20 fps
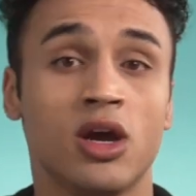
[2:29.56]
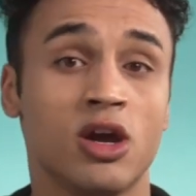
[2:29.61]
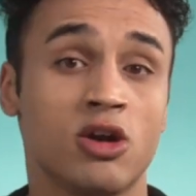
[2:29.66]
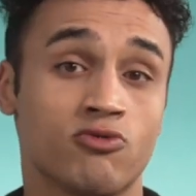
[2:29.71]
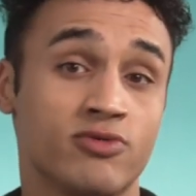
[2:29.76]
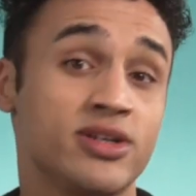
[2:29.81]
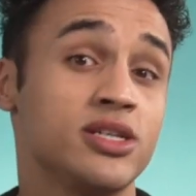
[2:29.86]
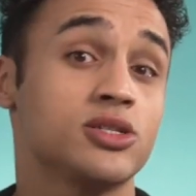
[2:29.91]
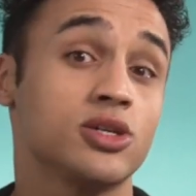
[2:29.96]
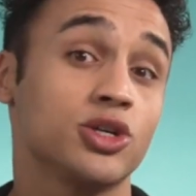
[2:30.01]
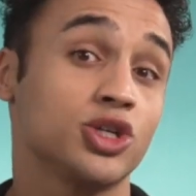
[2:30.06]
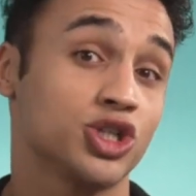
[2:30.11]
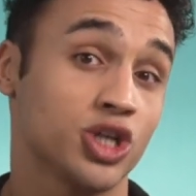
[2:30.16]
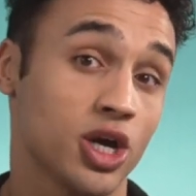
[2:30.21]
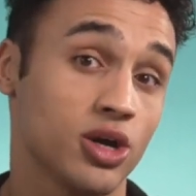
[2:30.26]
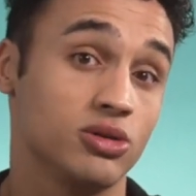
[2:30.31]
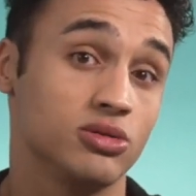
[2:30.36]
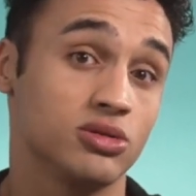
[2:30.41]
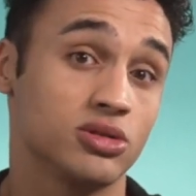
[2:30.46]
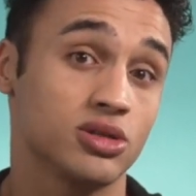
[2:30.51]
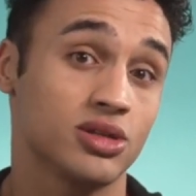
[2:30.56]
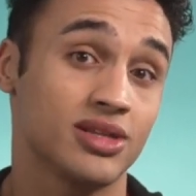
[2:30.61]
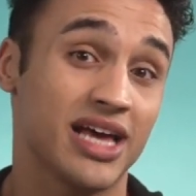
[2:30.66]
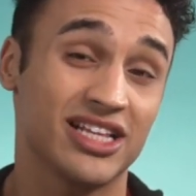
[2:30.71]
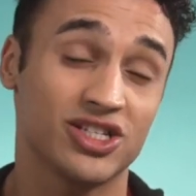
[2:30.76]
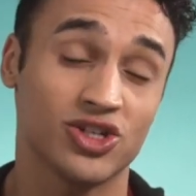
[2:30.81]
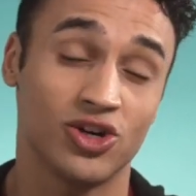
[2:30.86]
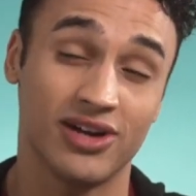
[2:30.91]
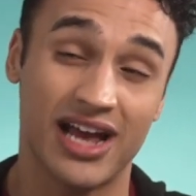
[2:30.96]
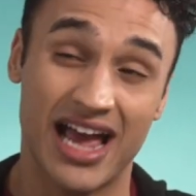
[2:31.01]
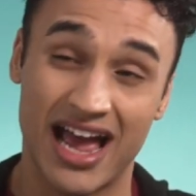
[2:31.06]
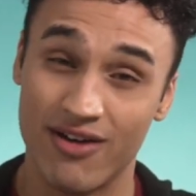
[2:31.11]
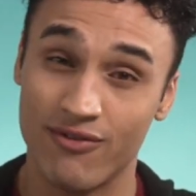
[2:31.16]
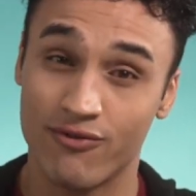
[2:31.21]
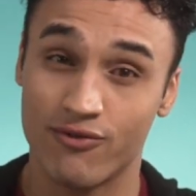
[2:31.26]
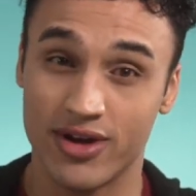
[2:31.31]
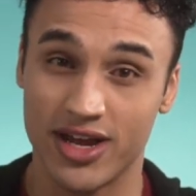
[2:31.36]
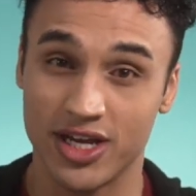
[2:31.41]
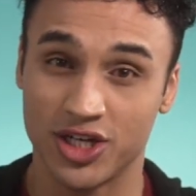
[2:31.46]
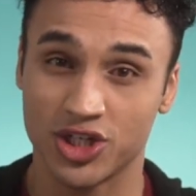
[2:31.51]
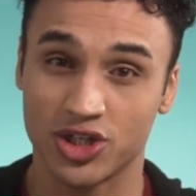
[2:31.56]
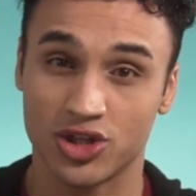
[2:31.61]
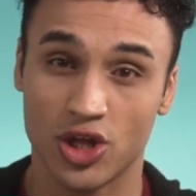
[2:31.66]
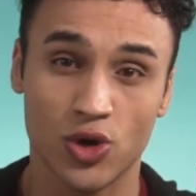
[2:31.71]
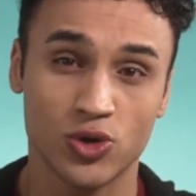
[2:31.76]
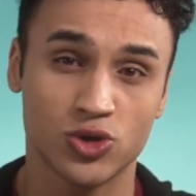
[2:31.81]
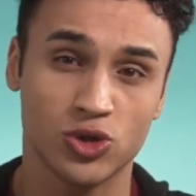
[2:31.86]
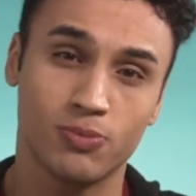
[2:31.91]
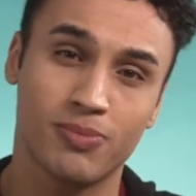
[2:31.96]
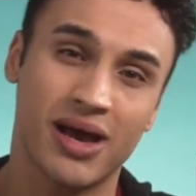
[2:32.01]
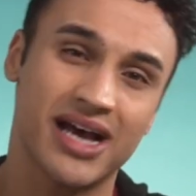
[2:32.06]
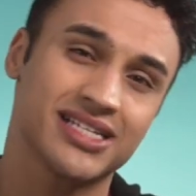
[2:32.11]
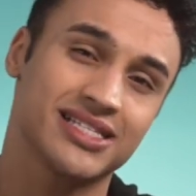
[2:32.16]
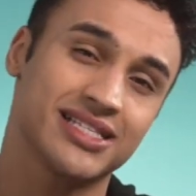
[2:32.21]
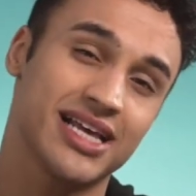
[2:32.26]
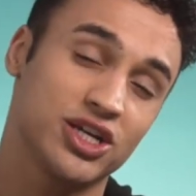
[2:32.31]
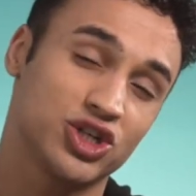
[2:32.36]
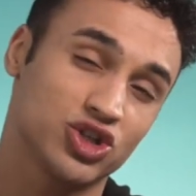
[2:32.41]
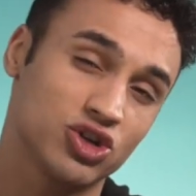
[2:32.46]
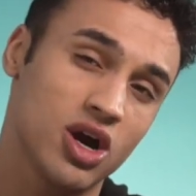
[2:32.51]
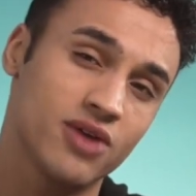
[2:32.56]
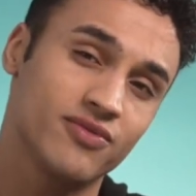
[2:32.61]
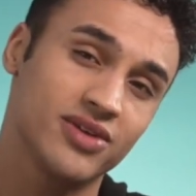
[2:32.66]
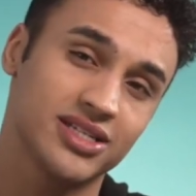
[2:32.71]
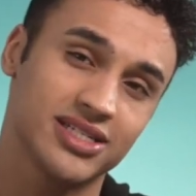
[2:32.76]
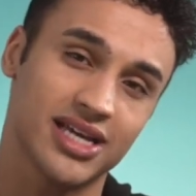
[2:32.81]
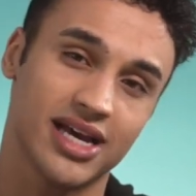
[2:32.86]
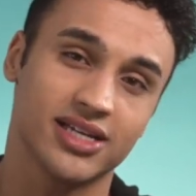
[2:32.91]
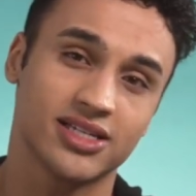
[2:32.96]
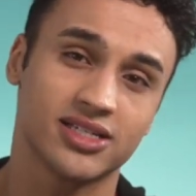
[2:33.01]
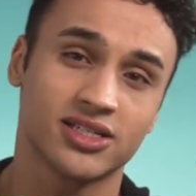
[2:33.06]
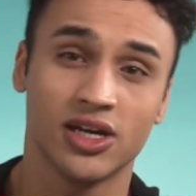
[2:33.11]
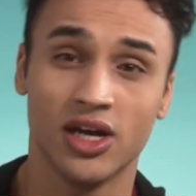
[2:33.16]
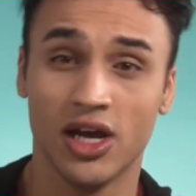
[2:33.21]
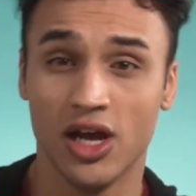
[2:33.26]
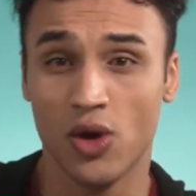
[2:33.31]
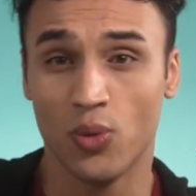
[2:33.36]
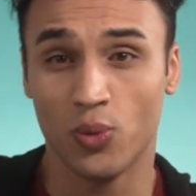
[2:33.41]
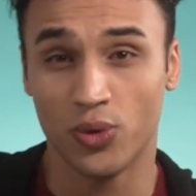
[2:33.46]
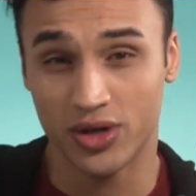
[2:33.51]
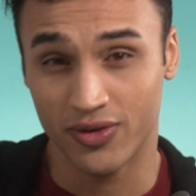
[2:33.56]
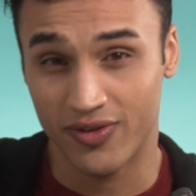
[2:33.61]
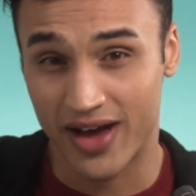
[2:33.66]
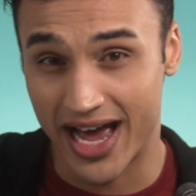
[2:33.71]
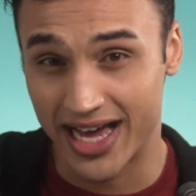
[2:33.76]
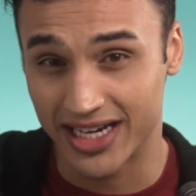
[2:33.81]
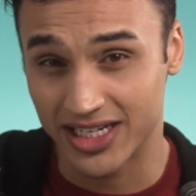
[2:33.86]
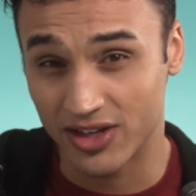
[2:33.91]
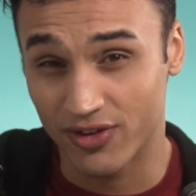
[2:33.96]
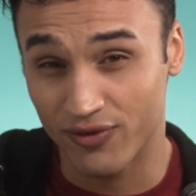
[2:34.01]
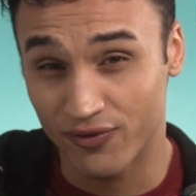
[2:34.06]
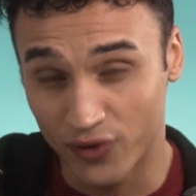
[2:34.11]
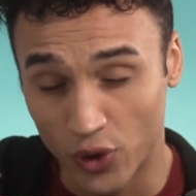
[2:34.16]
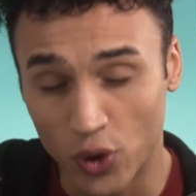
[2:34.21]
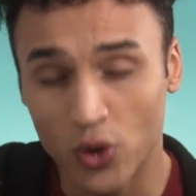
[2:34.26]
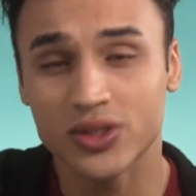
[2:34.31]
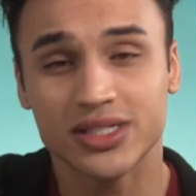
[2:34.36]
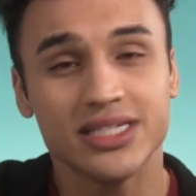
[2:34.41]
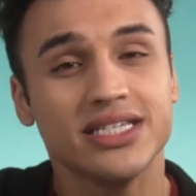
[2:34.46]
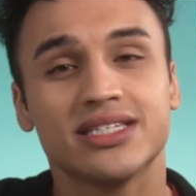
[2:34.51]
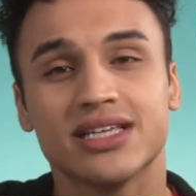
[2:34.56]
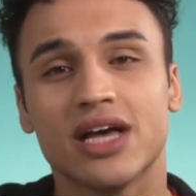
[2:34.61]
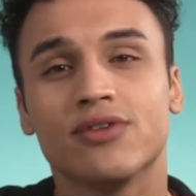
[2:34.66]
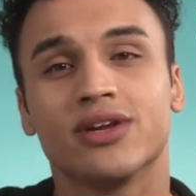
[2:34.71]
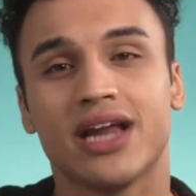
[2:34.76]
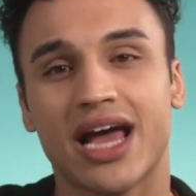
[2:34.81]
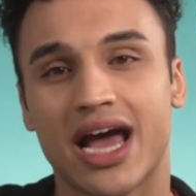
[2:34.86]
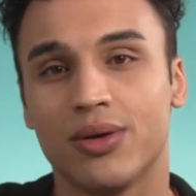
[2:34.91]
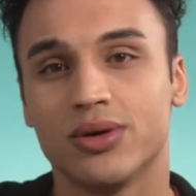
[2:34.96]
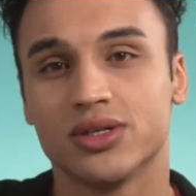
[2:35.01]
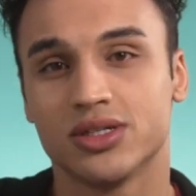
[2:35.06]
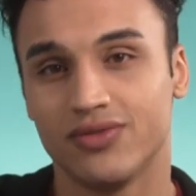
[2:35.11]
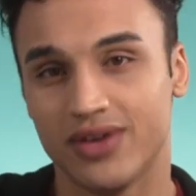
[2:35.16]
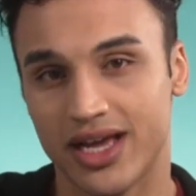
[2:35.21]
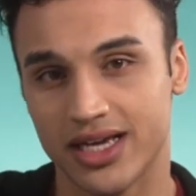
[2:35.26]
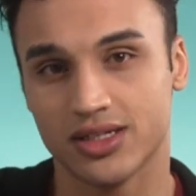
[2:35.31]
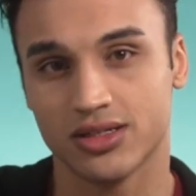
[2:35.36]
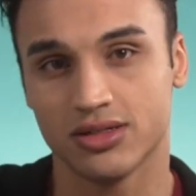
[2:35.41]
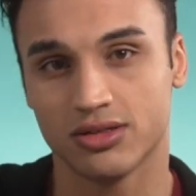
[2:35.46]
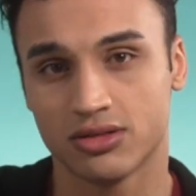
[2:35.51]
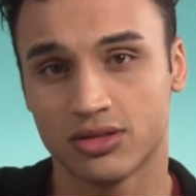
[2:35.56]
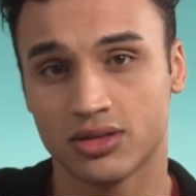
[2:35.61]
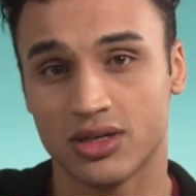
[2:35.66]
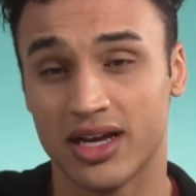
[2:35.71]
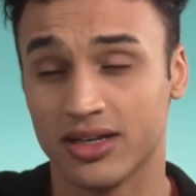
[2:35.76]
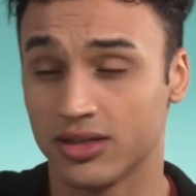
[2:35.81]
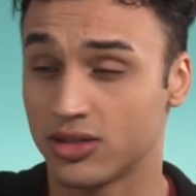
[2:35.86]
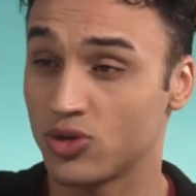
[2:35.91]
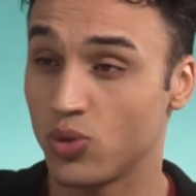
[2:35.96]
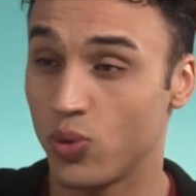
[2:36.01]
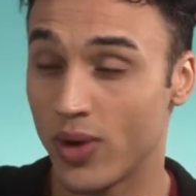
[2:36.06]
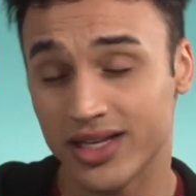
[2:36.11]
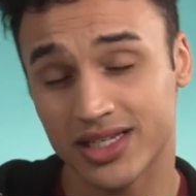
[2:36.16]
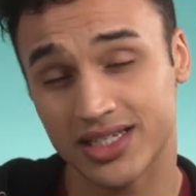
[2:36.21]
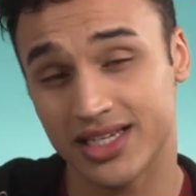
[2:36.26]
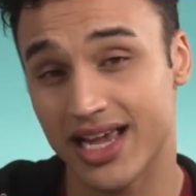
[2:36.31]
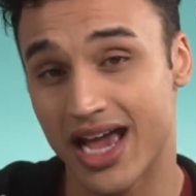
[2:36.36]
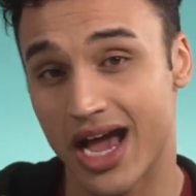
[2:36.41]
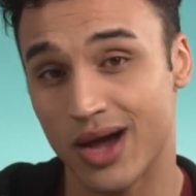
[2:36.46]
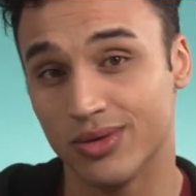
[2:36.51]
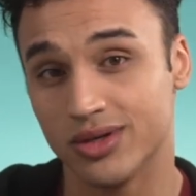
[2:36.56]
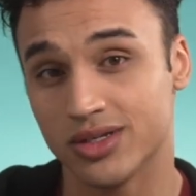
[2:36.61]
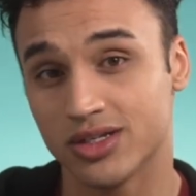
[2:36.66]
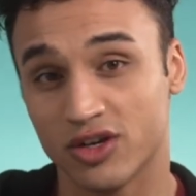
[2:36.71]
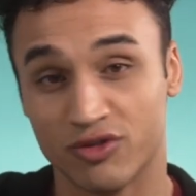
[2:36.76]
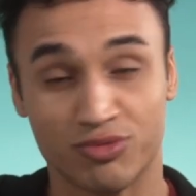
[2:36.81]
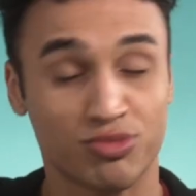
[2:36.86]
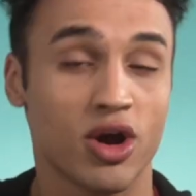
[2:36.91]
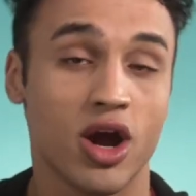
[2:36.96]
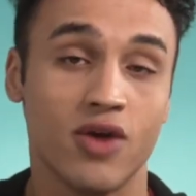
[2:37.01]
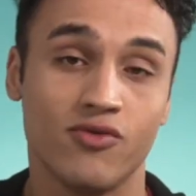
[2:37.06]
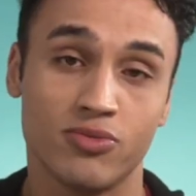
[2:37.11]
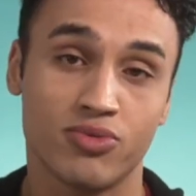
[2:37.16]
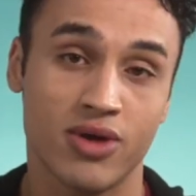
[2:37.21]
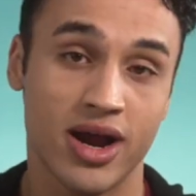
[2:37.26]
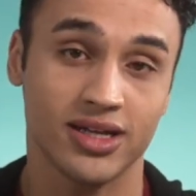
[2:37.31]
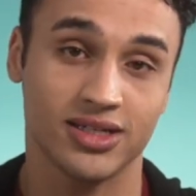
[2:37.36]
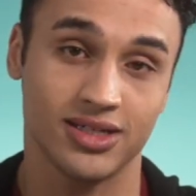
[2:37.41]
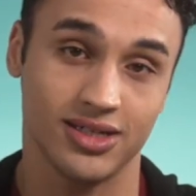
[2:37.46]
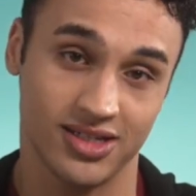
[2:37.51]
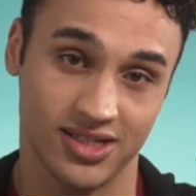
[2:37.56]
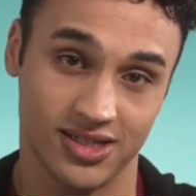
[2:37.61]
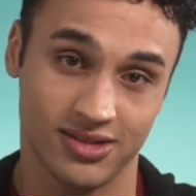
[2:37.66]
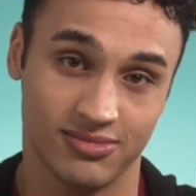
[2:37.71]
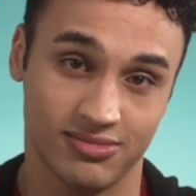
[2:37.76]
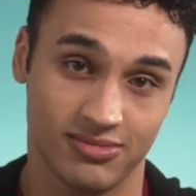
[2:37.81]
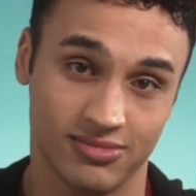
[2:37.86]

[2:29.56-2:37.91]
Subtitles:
Research shows that on average, those who passed their driving test would have had 47 hours of lessons and 20 hours of private practice.